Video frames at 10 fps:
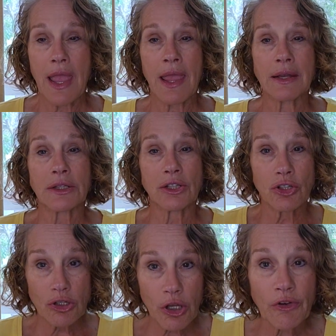and
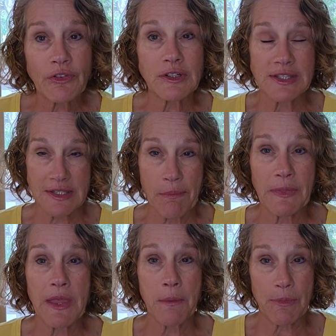look for
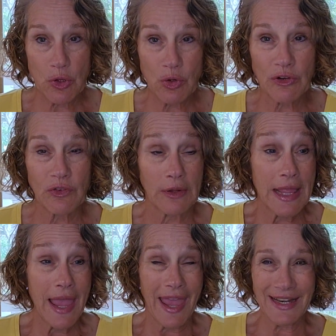something beautiful.
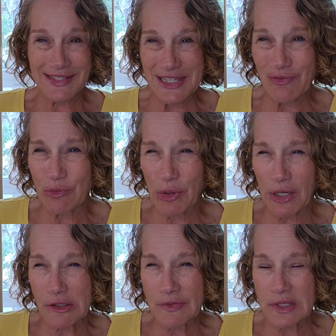And it's even
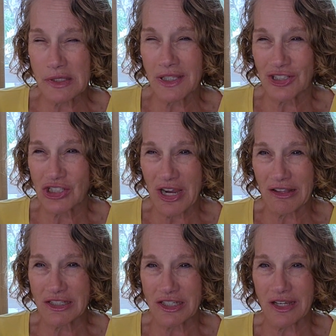better if it's a little
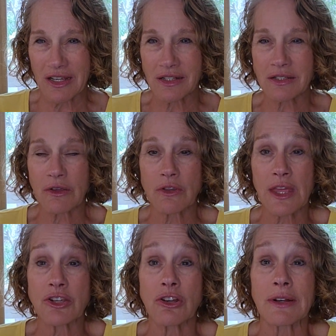challenging. So
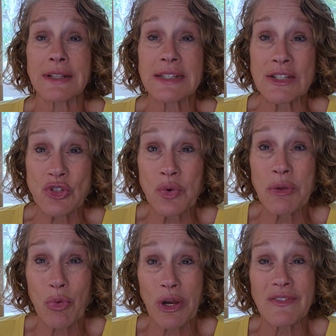then you're
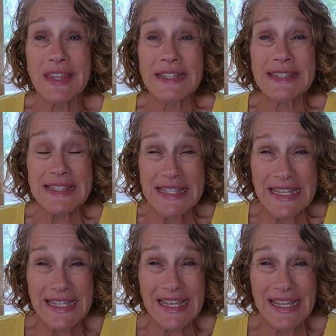doing more of this
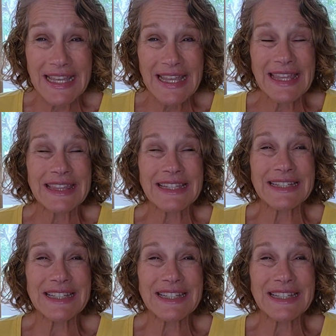seeking and the